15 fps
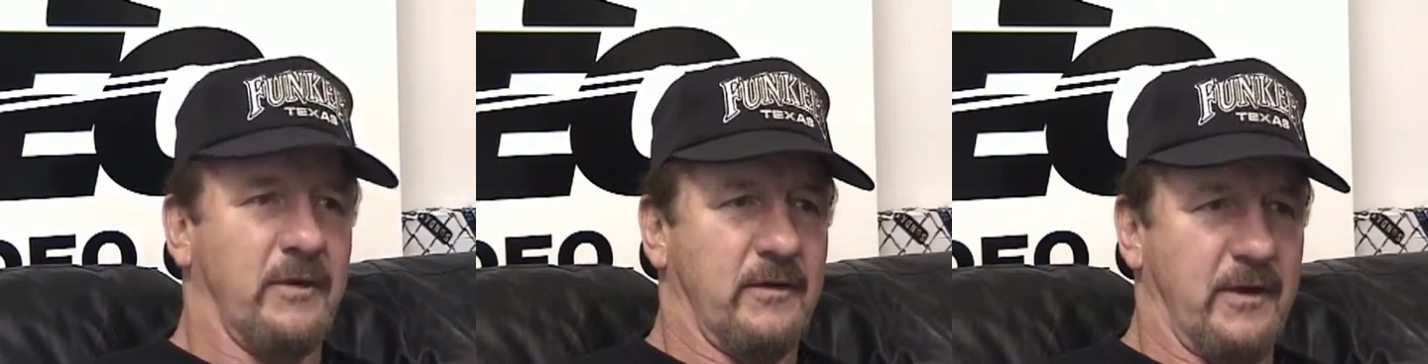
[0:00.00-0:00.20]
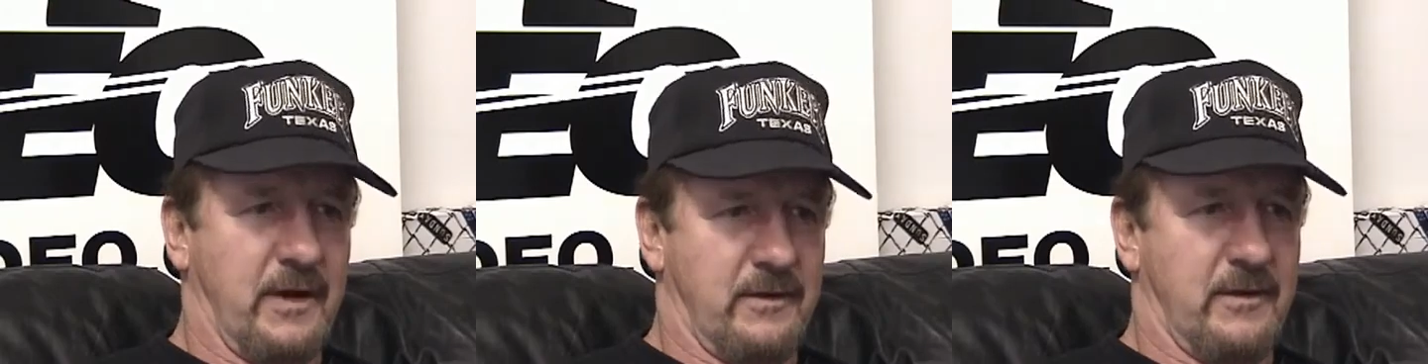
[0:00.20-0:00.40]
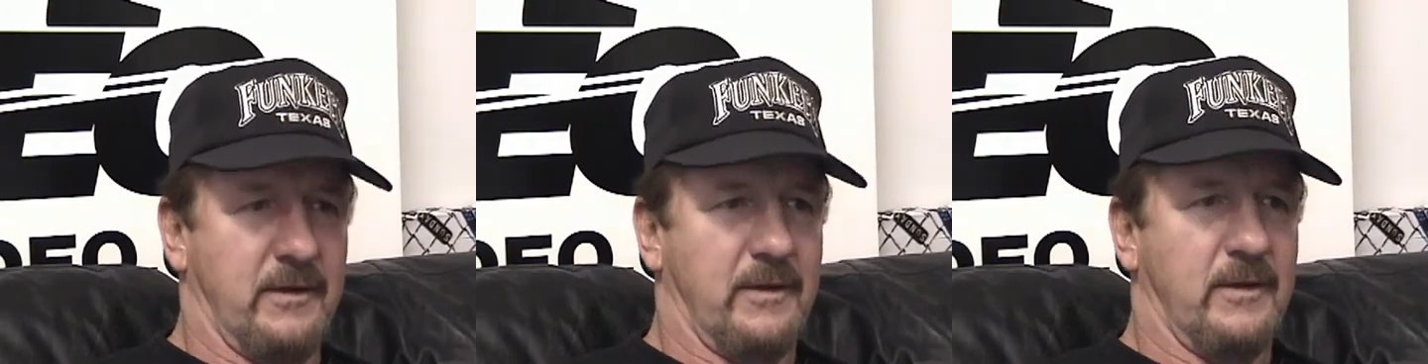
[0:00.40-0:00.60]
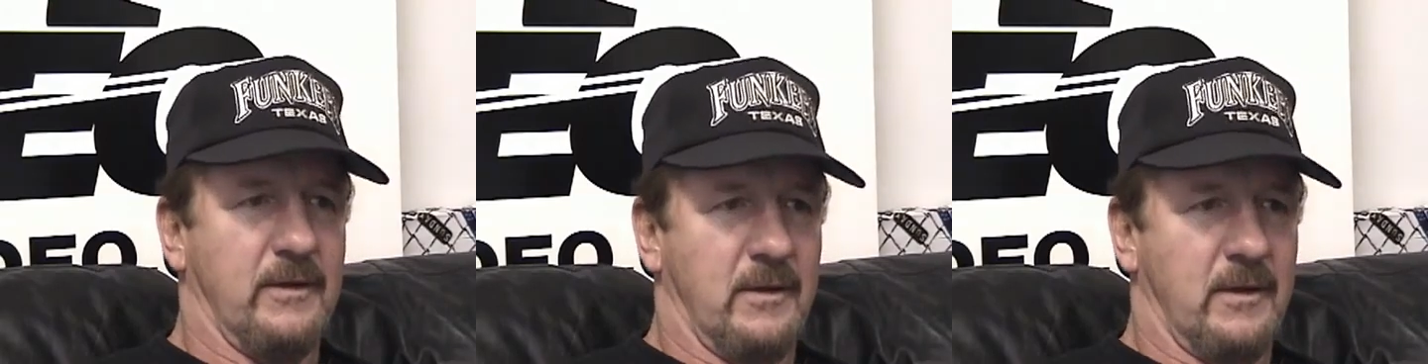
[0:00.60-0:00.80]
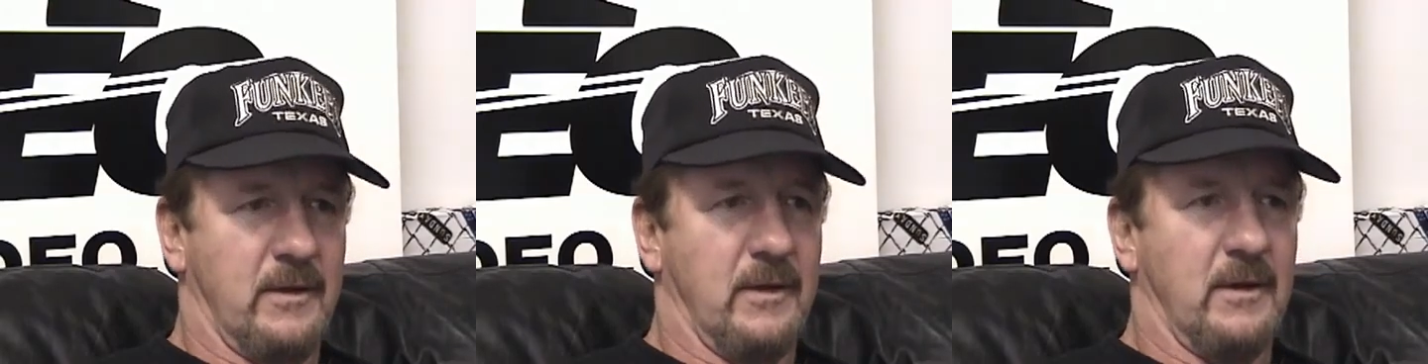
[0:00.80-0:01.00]
That
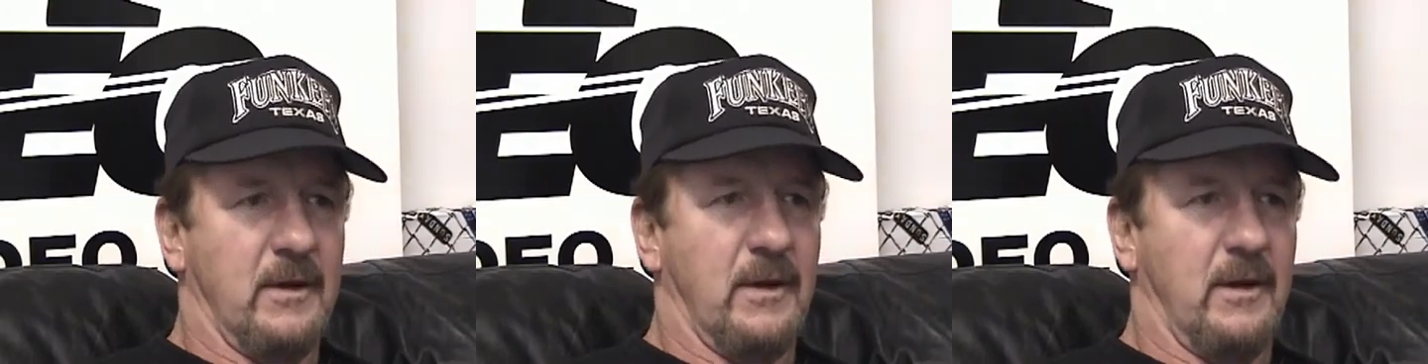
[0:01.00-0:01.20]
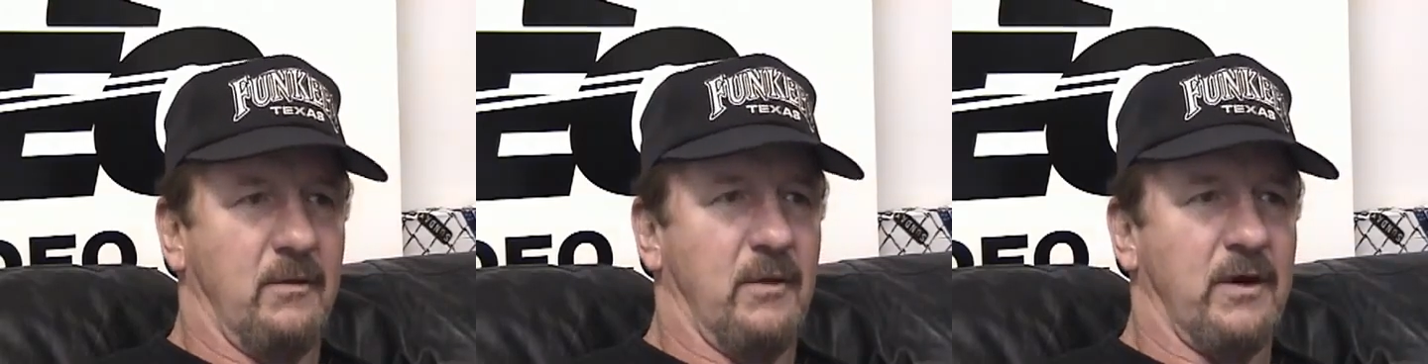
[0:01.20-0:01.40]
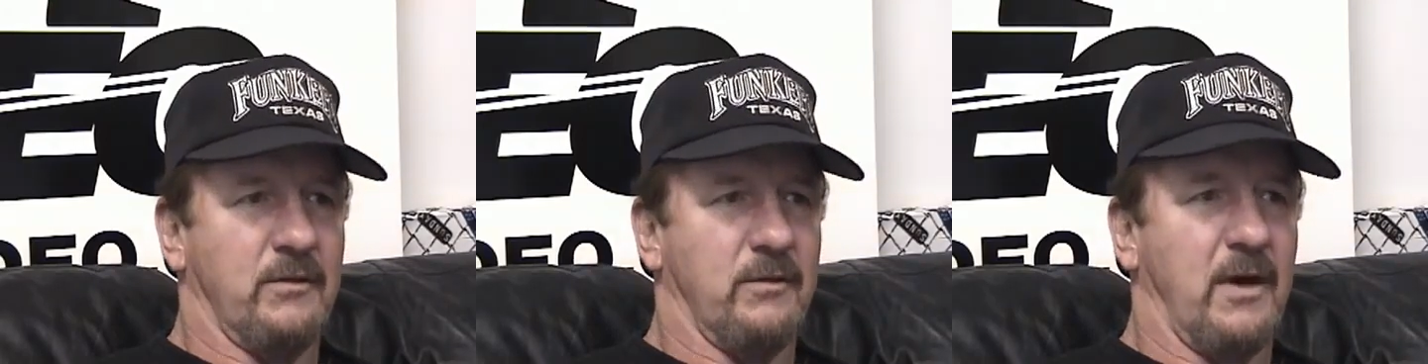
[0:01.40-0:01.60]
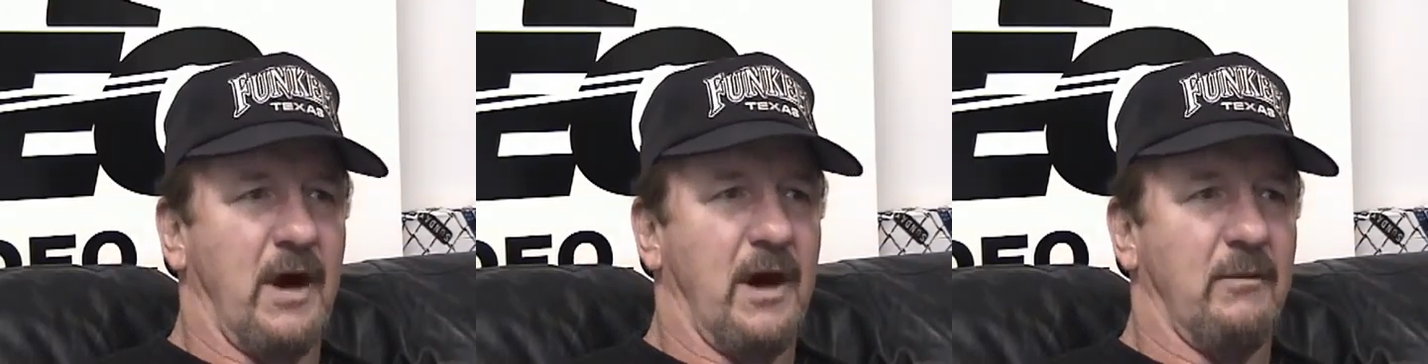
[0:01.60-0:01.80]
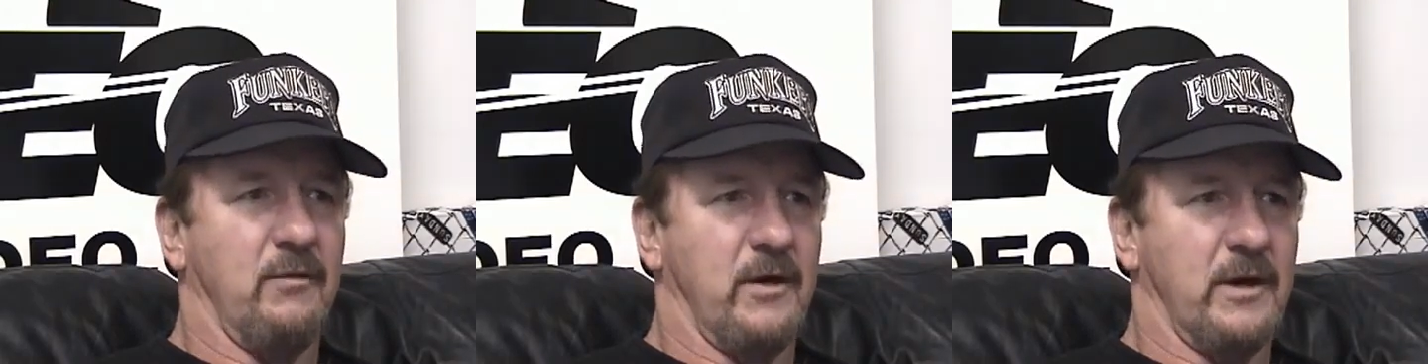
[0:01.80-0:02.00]
it was
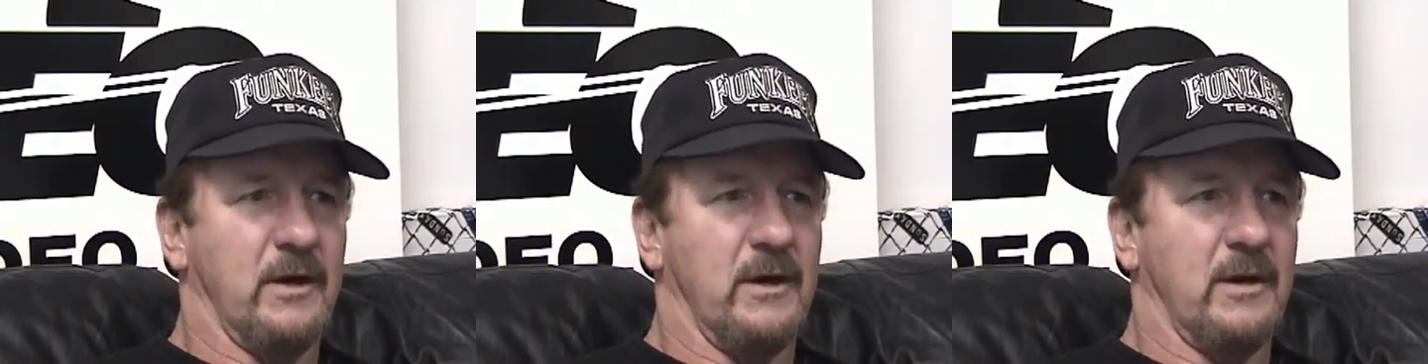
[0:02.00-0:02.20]
Rob, wasn't it?